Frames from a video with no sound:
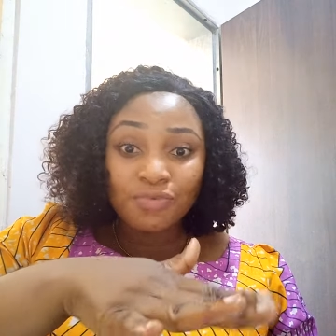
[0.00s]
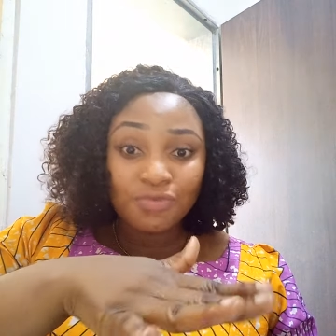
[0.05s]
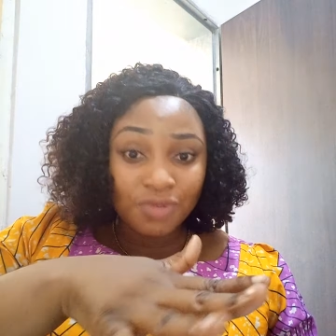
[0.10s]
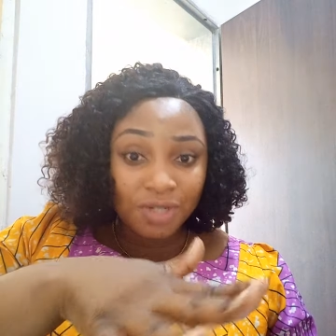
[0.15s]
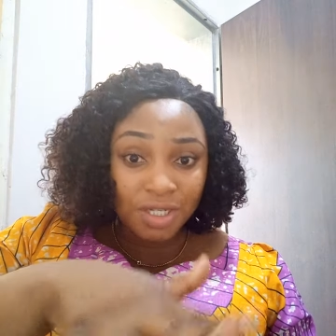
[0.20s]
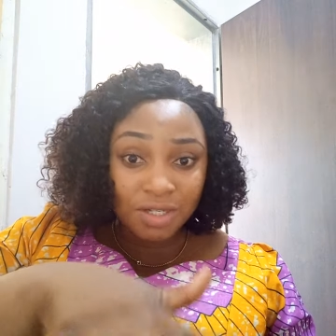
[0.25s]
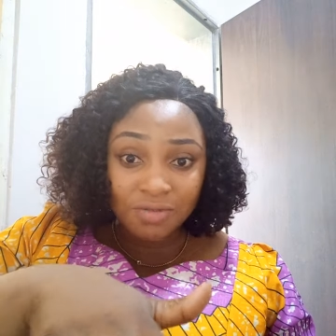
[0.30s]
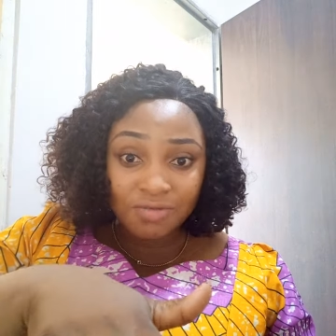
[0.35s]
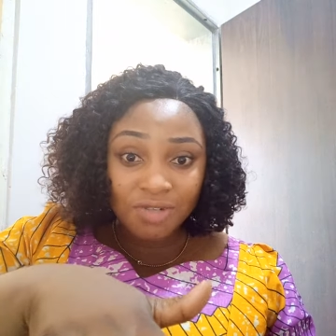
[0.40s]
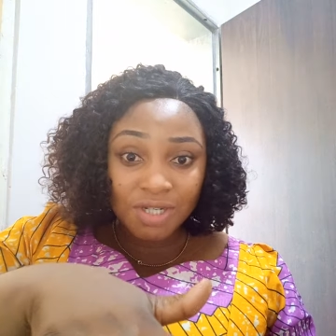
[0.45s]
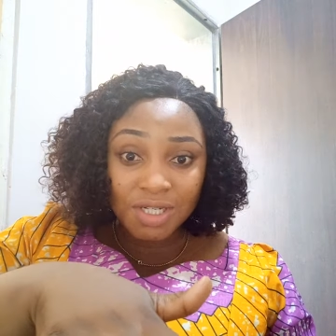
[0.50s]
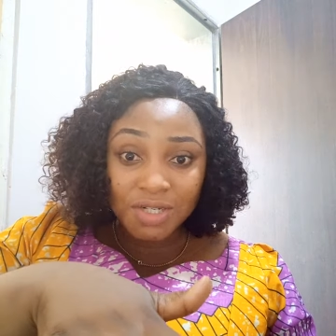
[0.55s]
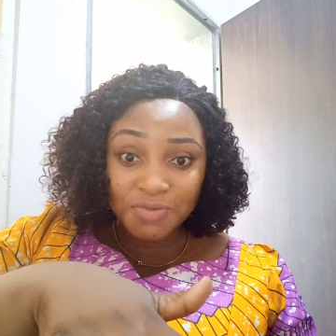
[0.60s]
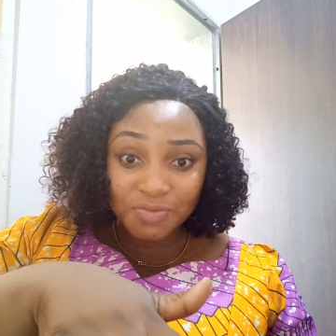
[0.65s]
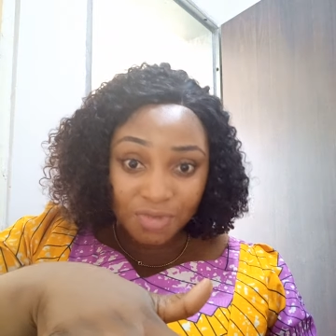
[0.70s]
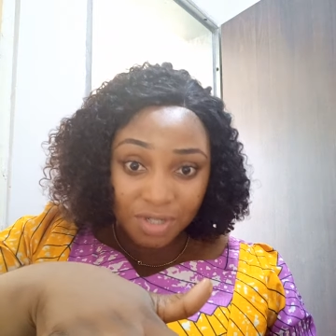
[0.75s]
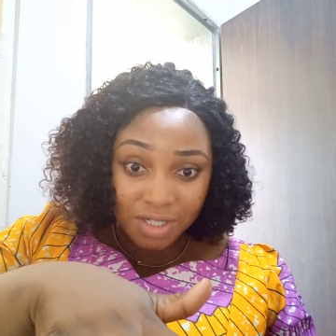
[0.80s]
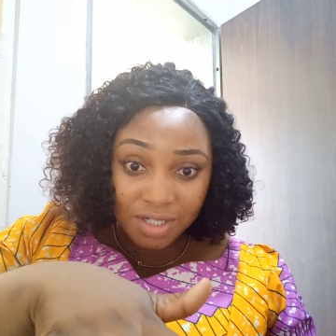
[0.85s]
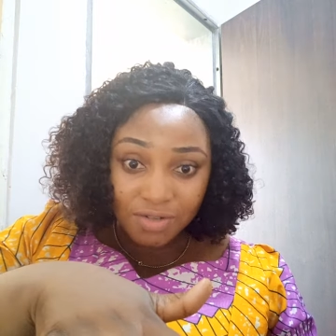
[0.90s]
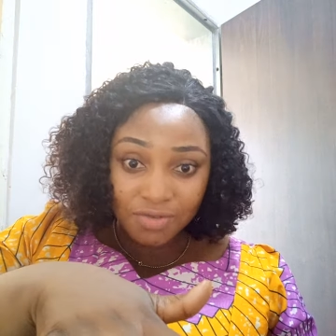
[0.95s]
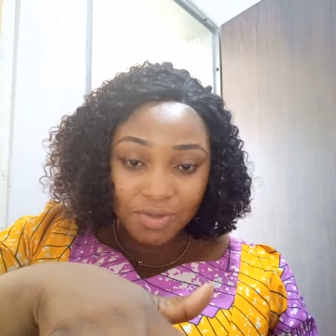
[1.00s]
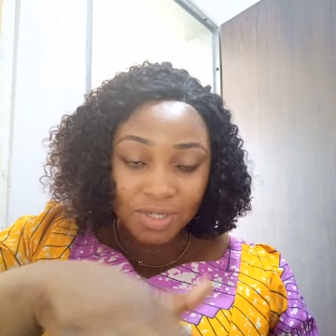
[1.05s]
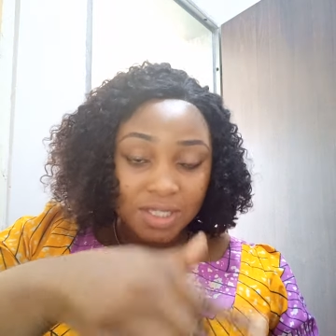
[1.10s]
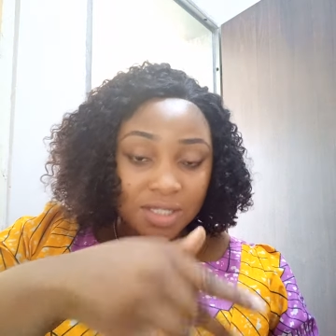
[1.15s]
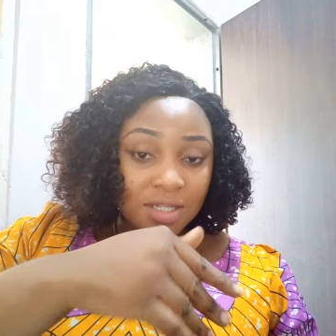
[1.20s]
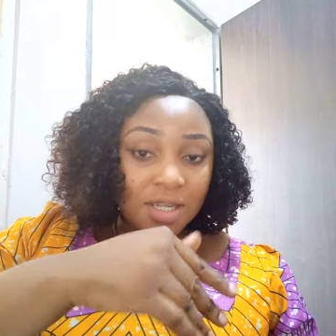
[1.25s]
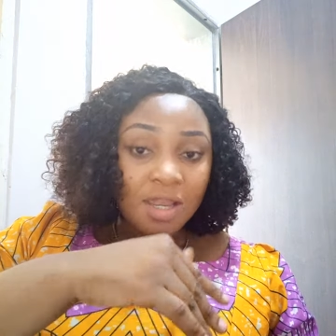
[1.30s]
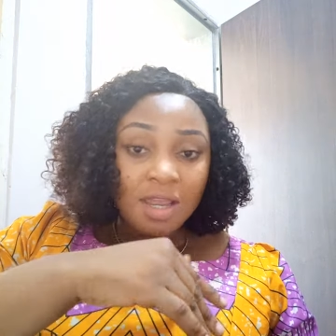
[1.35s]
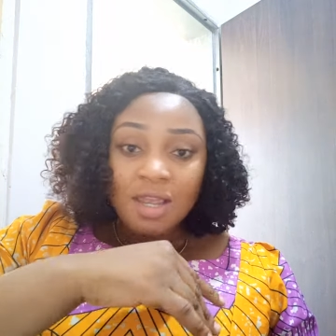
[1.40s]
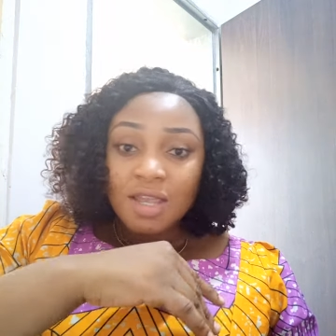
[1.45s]
really really really
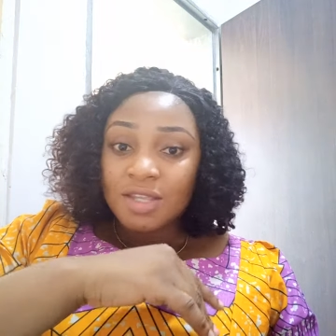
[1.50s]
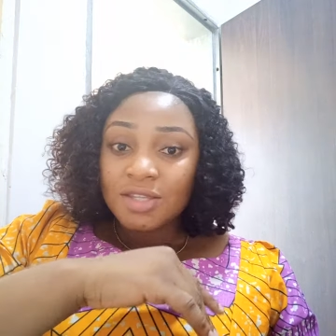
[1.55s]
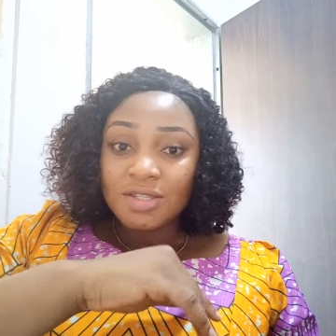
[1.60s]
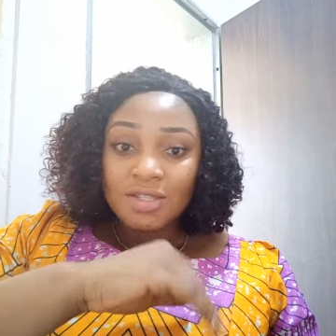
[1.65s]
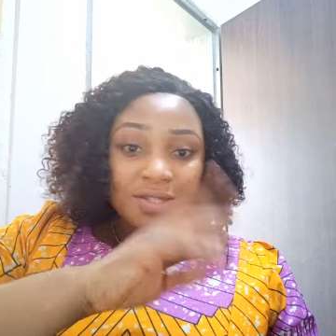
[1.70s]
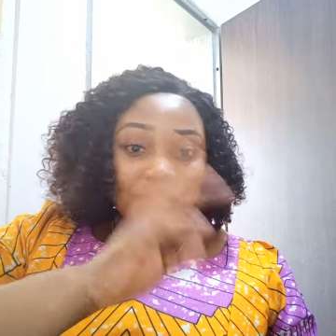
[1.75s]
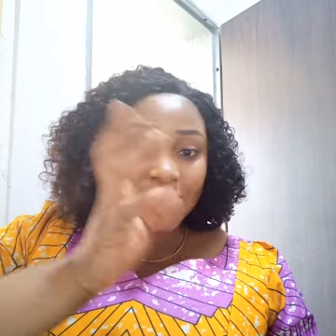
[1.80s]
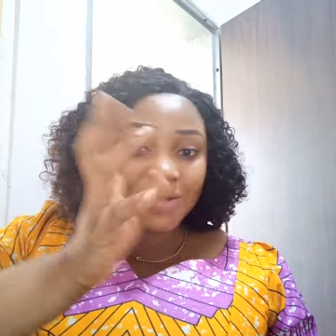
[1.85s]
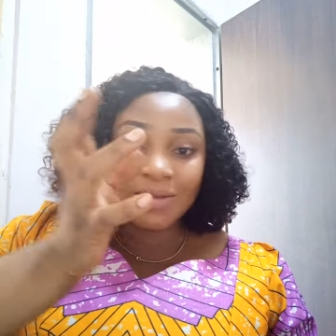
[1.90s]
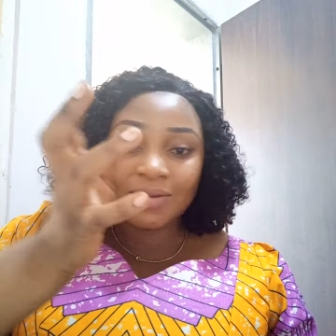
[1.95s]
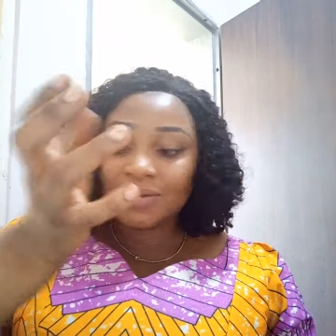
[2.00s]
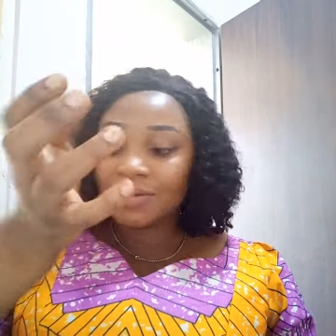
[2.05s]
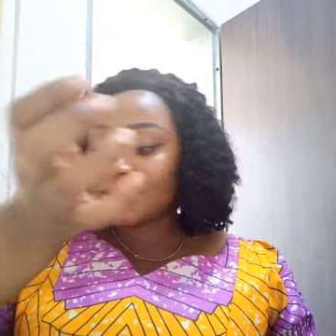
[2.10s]
great so